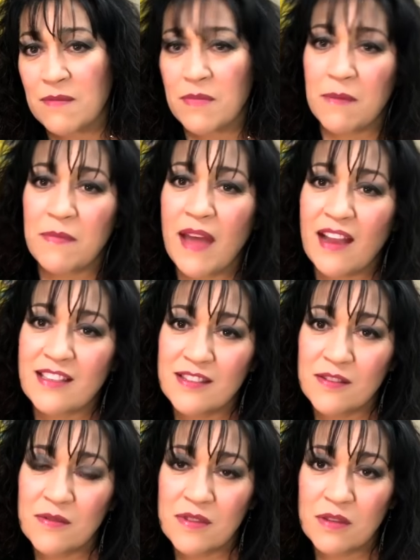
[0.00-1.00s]
But back
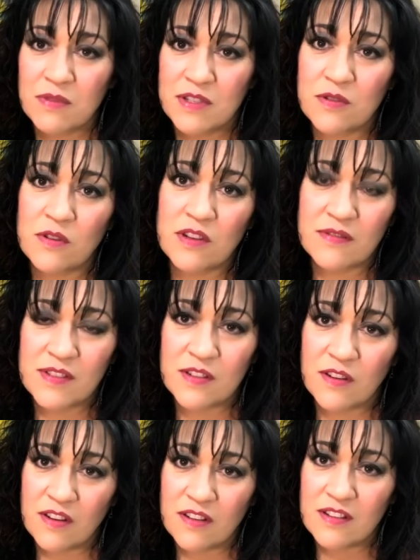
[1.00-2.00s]
to the restorative
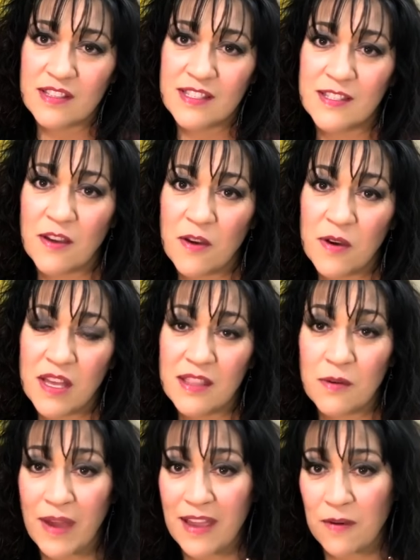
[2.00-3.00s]
circles. So
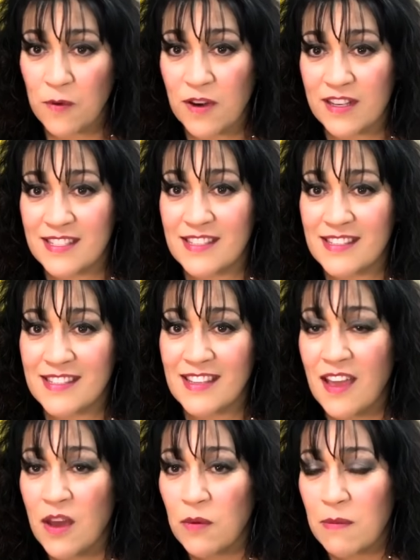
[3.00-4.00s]
the way it works is
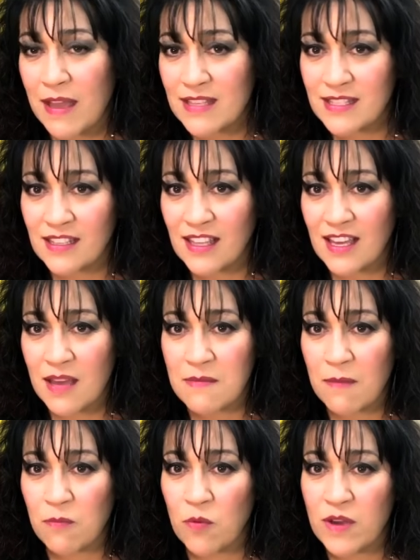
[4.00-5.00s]
we basically come
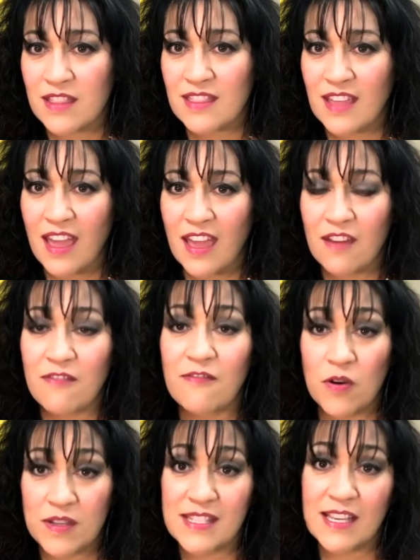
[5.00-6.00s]
up with a
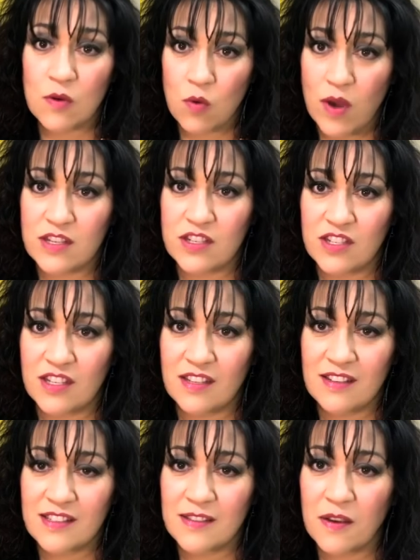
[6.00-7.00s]
focusing question.
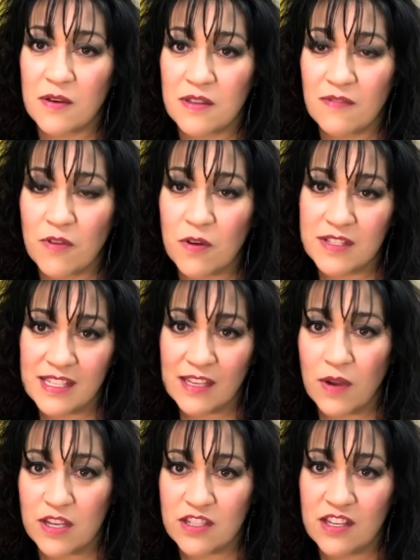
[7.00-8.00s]
So the focusing
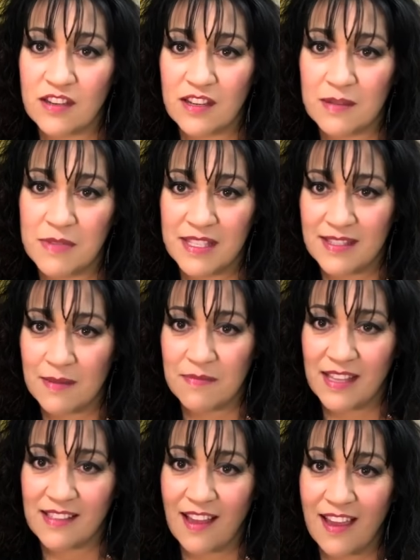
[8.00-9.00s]
question could be
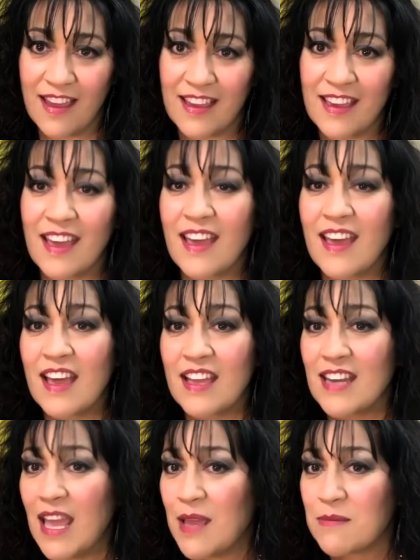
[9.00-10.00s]
something like,
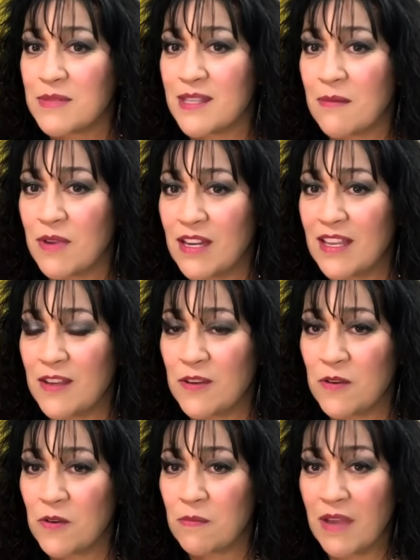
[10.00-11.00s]
name somebody
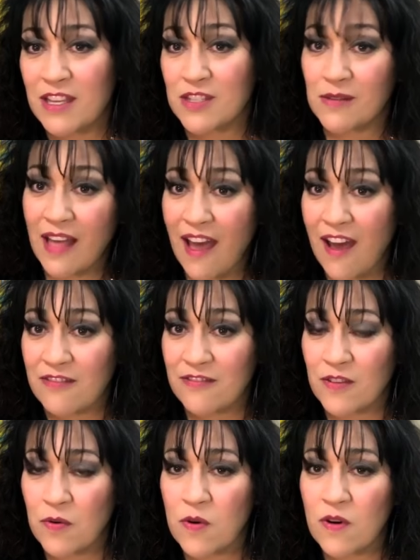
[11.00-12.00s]
who makes you laugh,
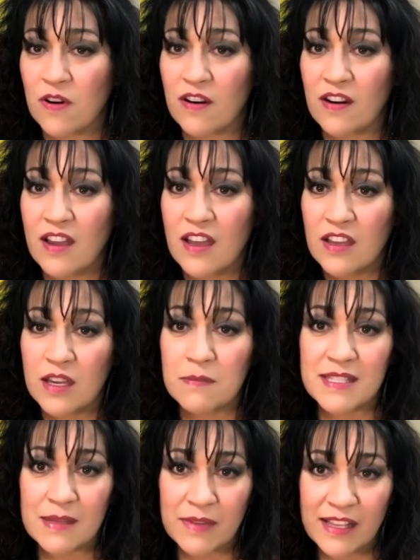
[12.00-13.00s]
or could
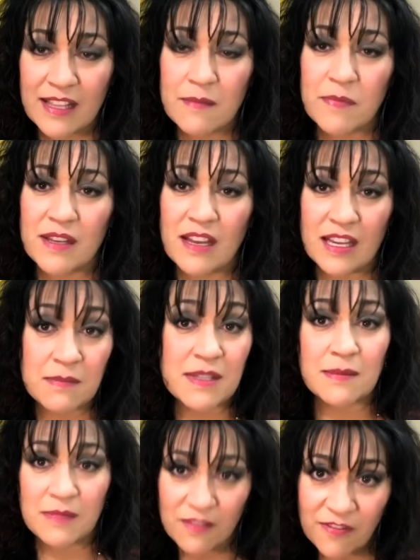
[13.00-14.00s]
be something it could be
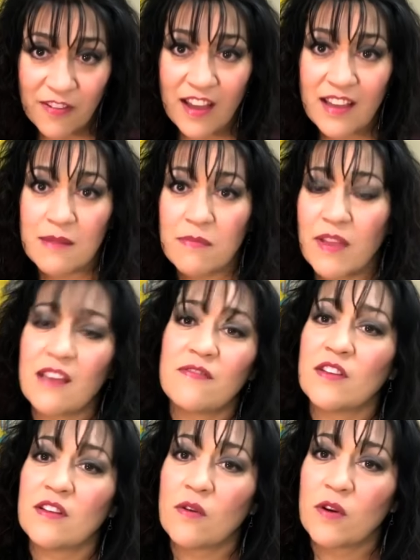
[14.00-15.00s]
something fun and
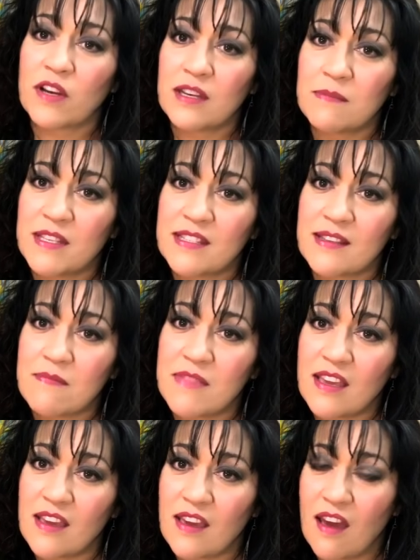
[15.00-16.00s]
playful, or it could be
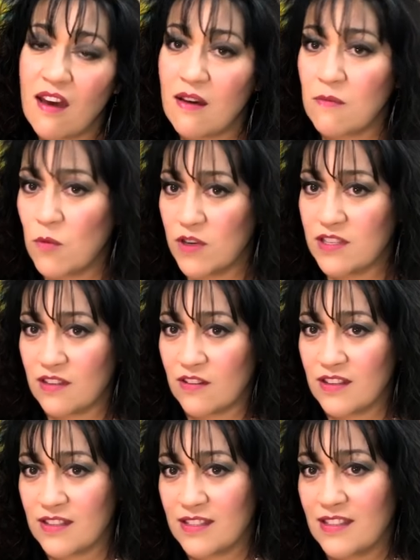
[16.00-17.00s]
something more
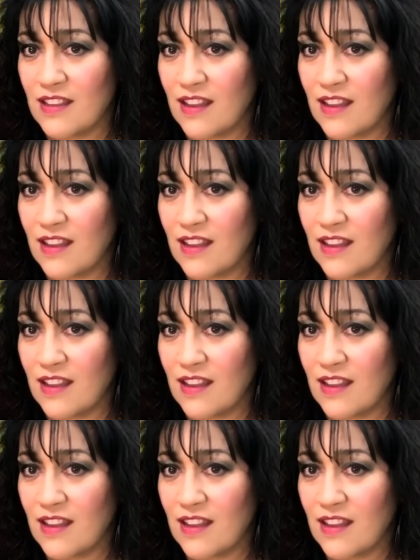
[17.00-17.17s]
serious.